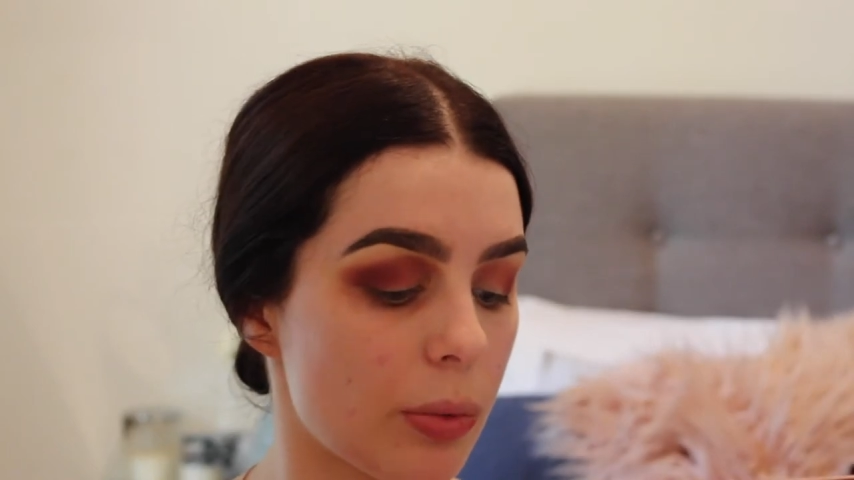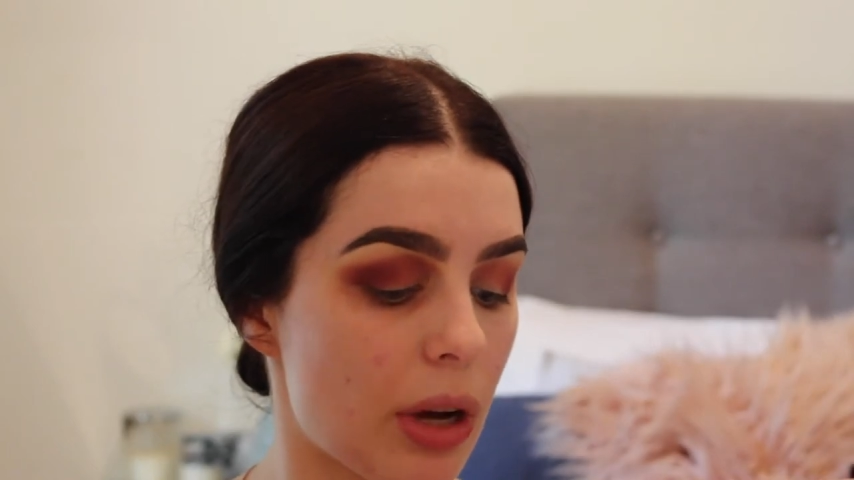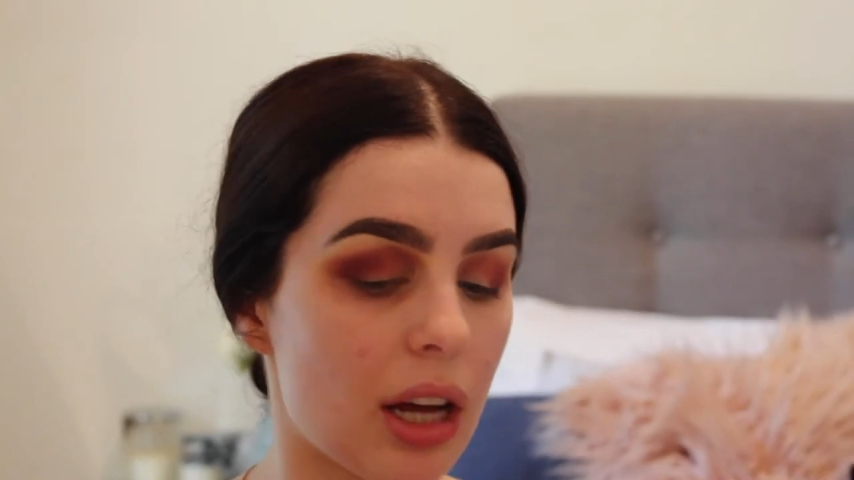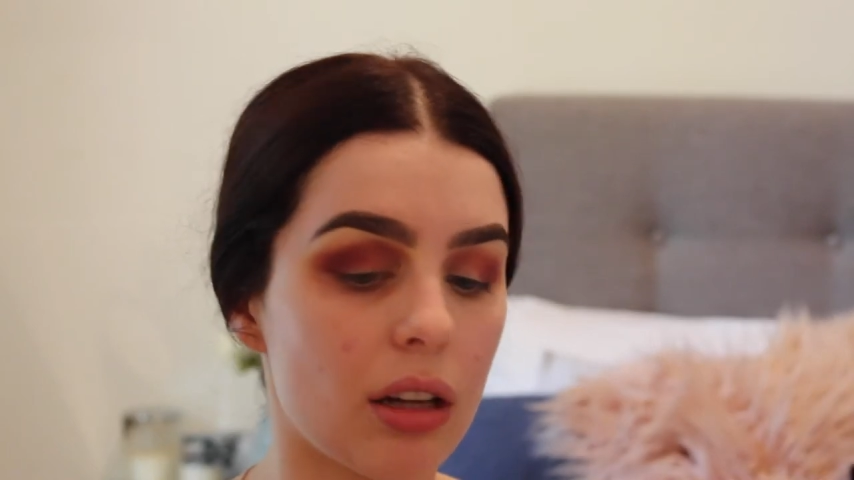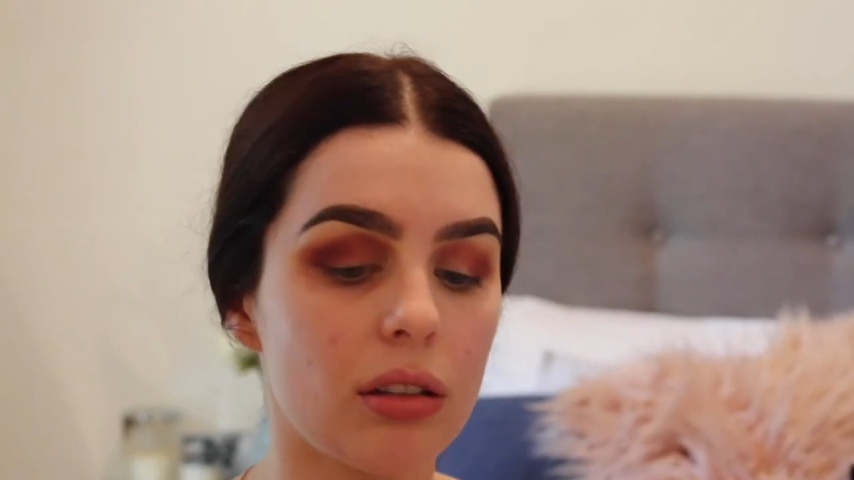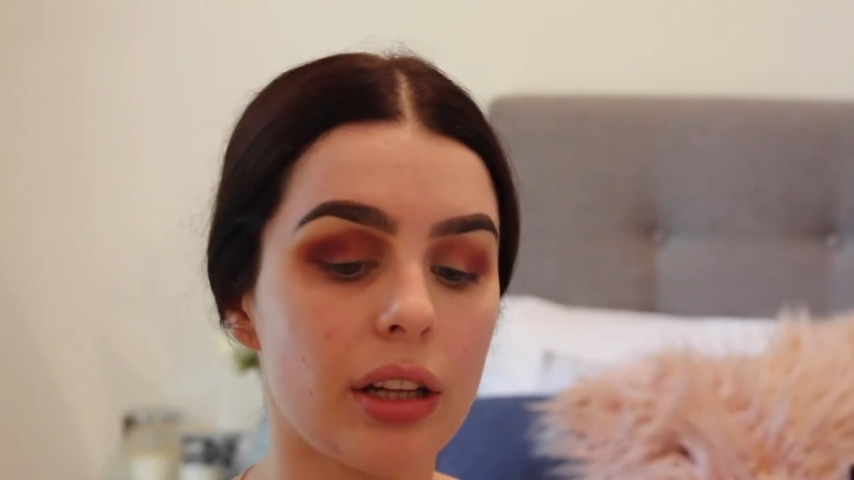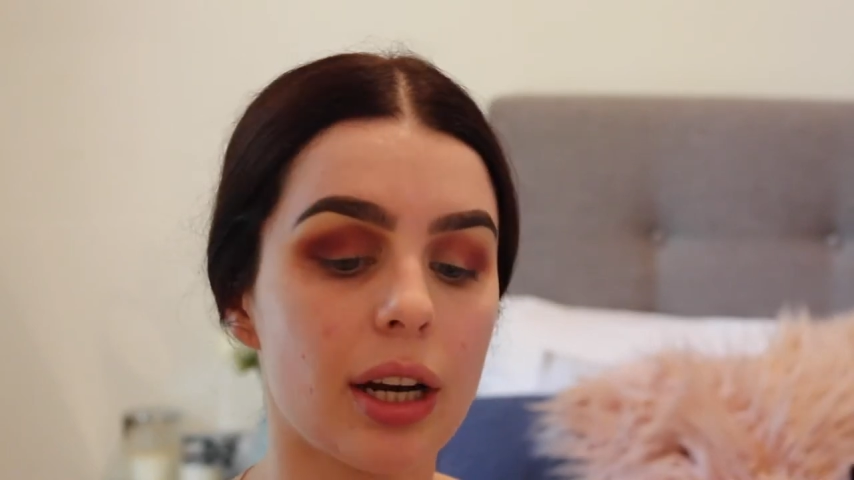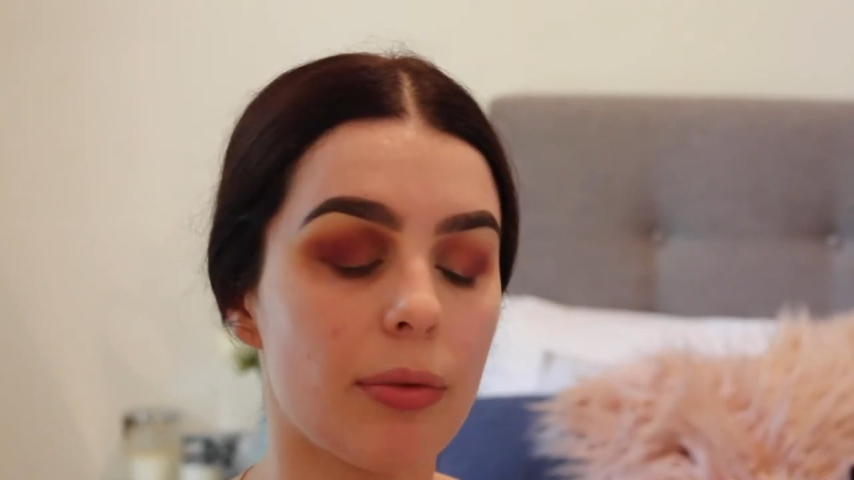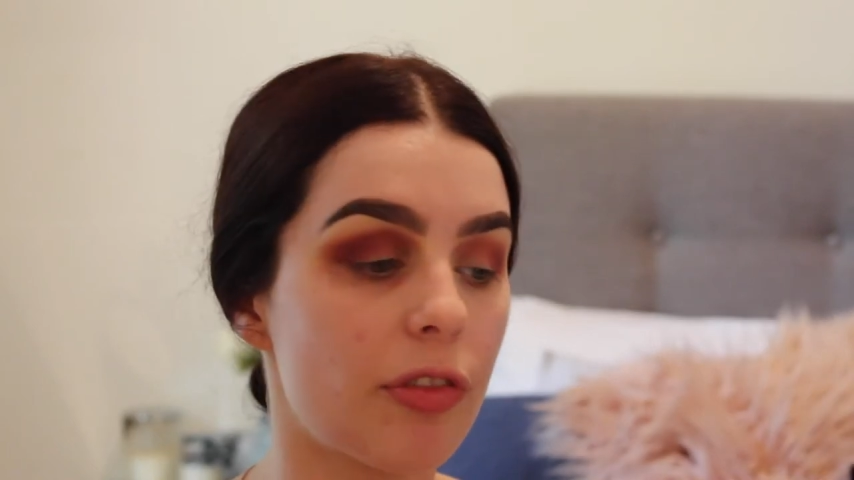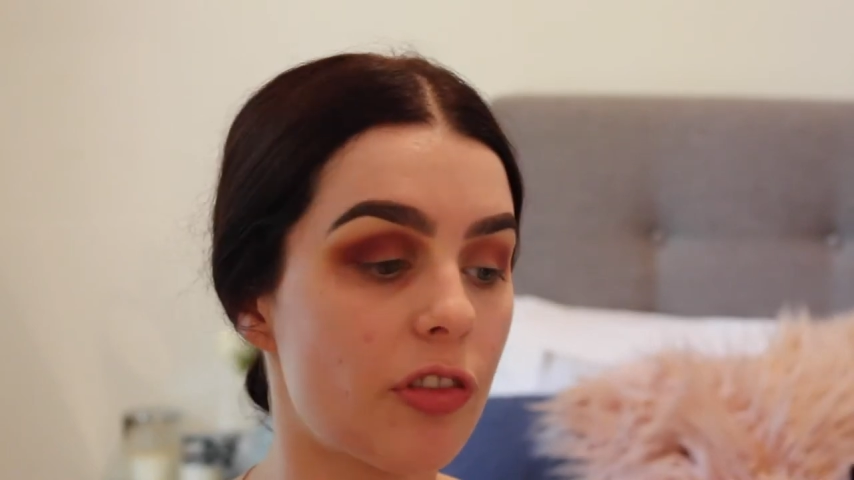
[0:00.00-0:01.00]
well
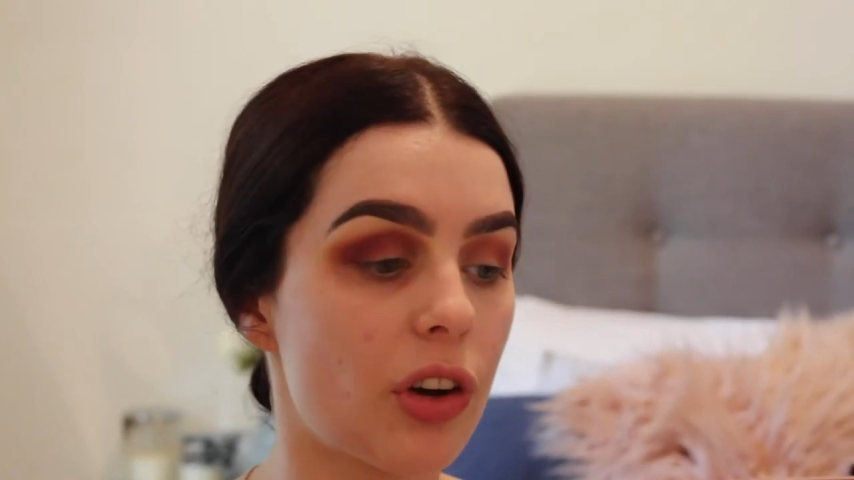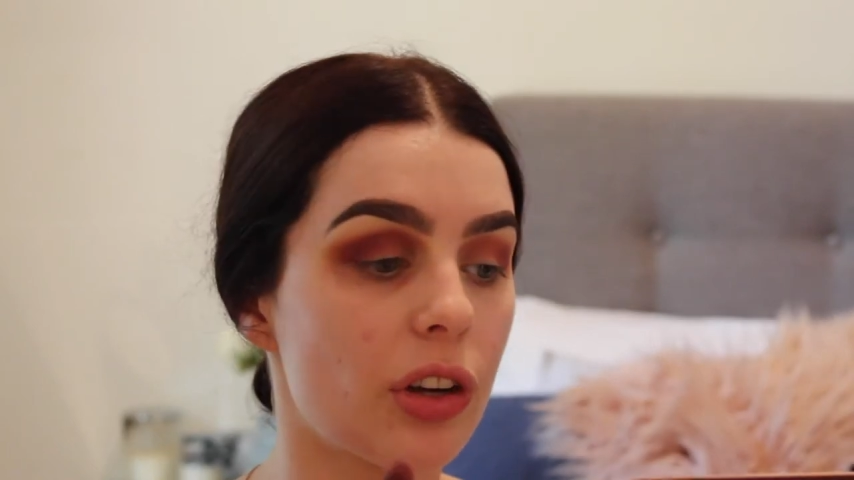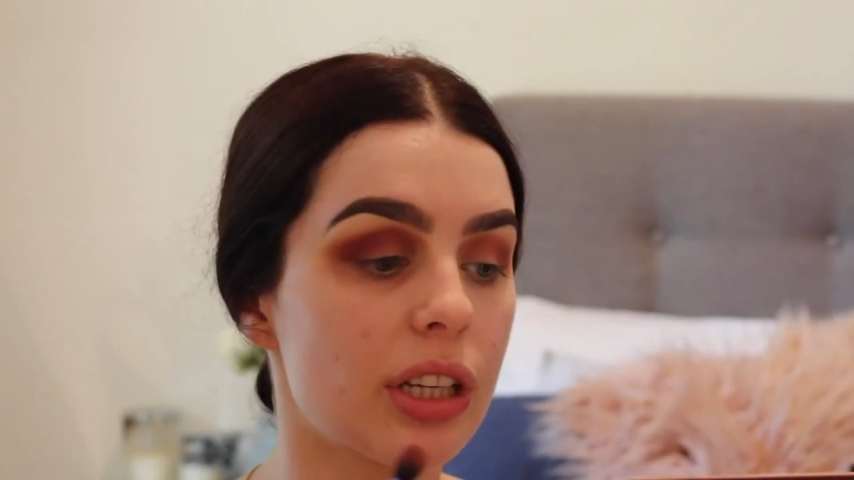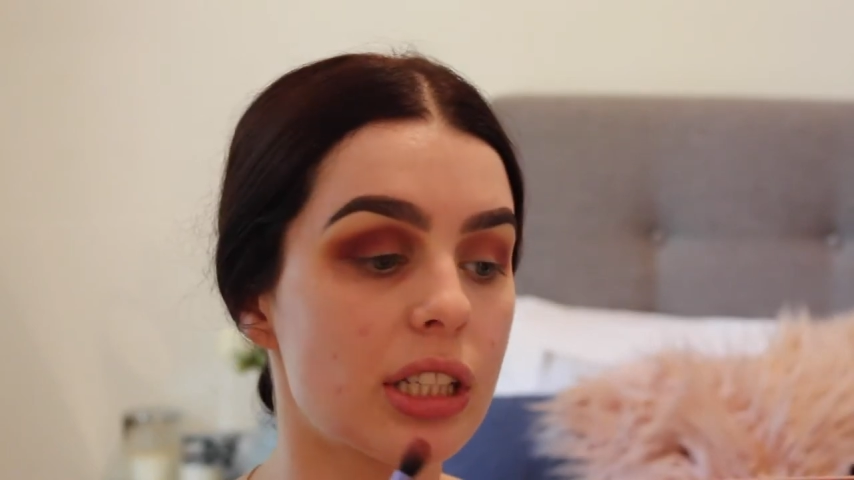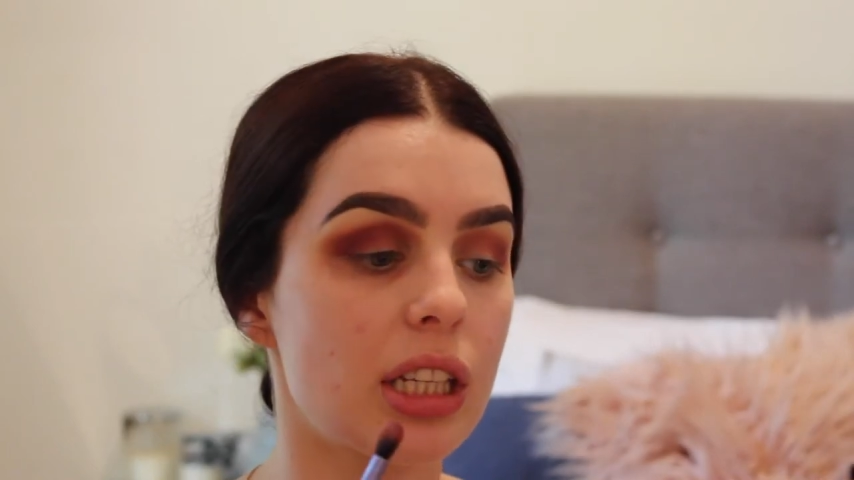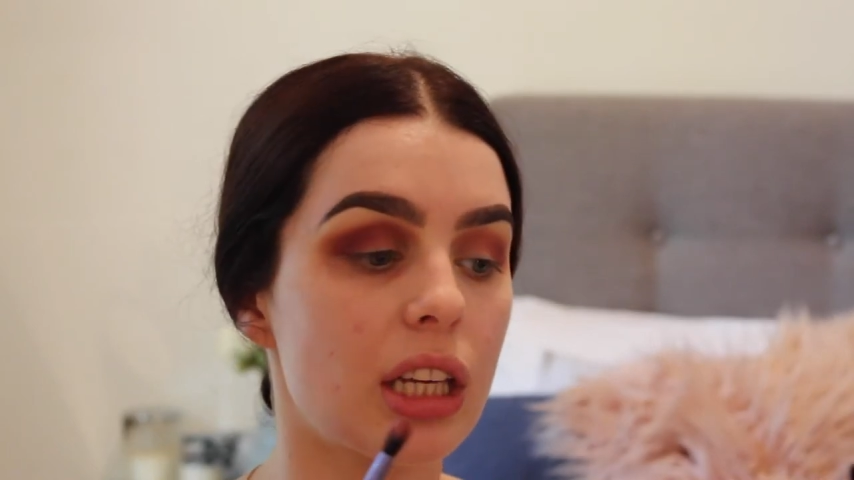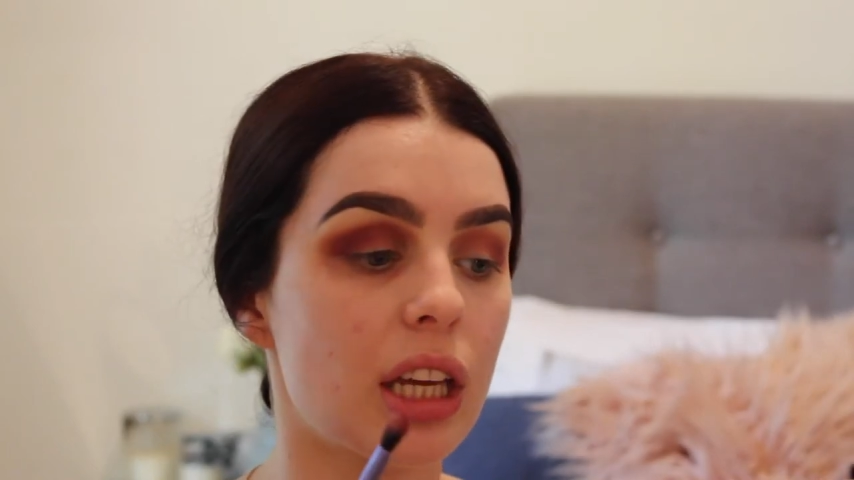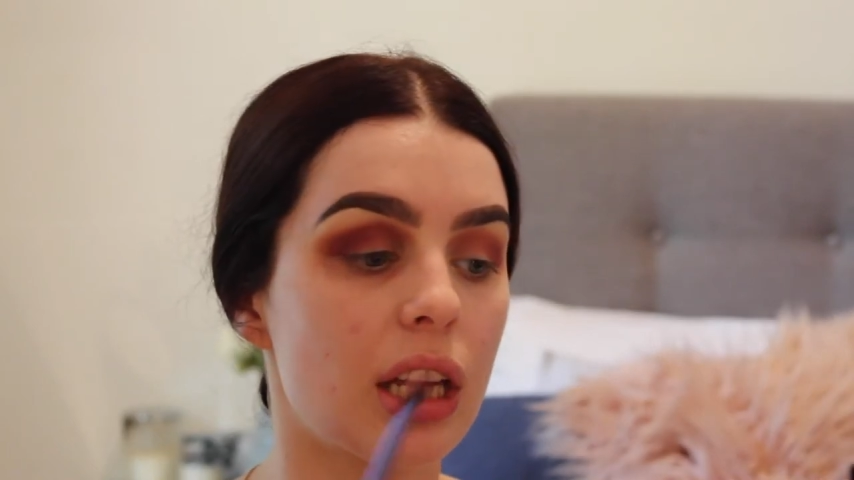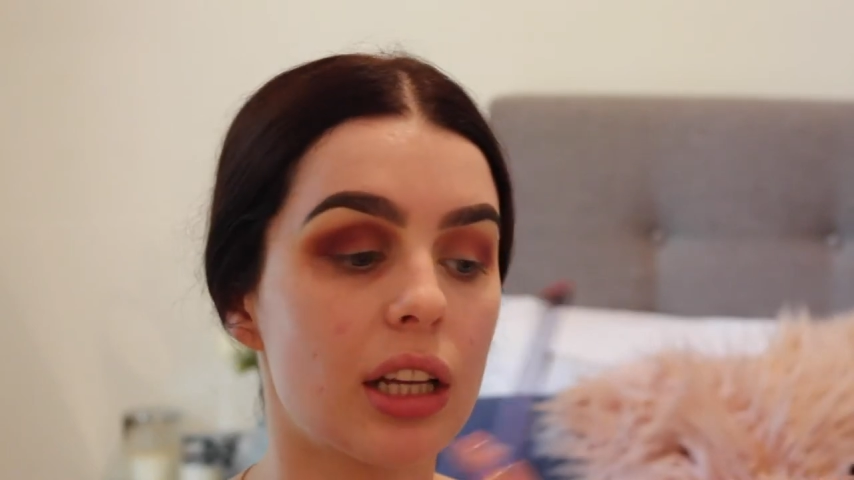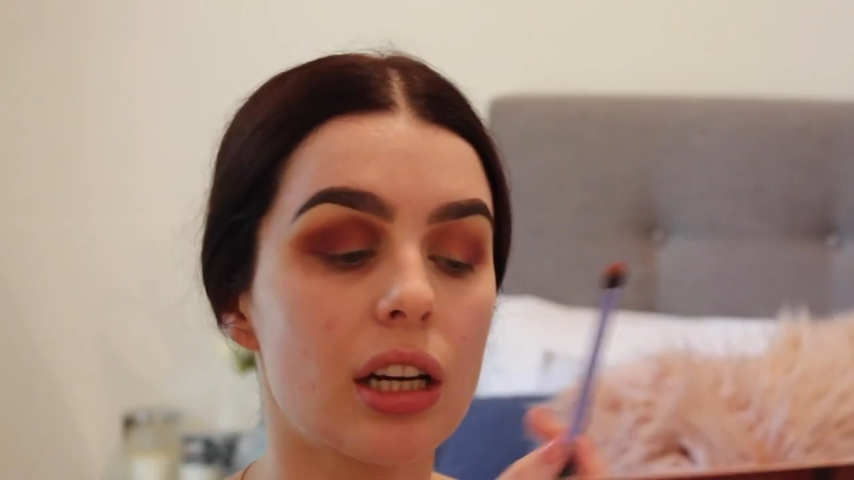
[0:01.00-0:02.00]
and I'm focusing
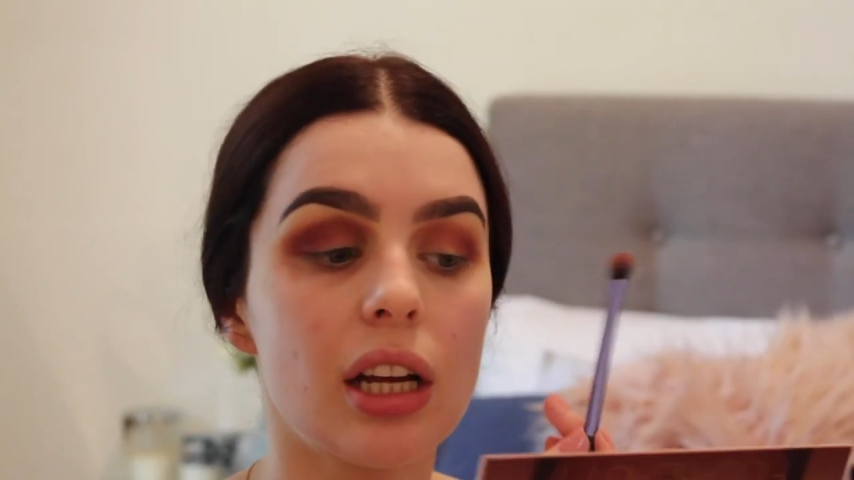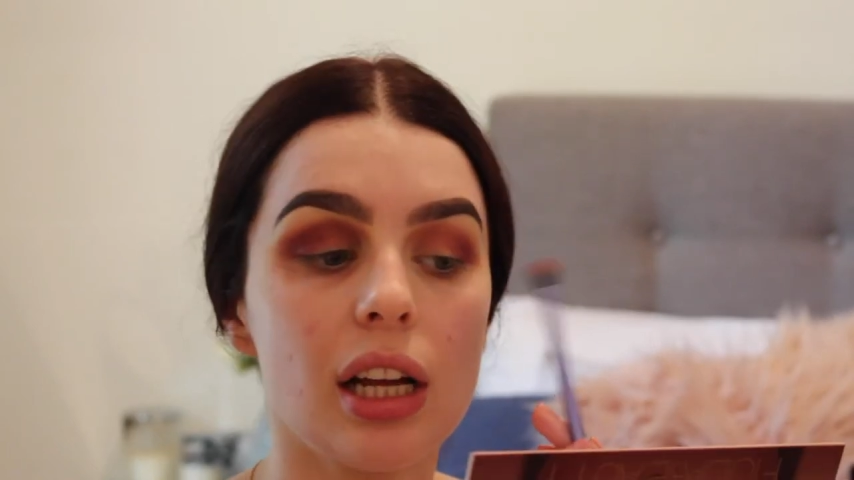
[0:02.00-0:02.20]
it,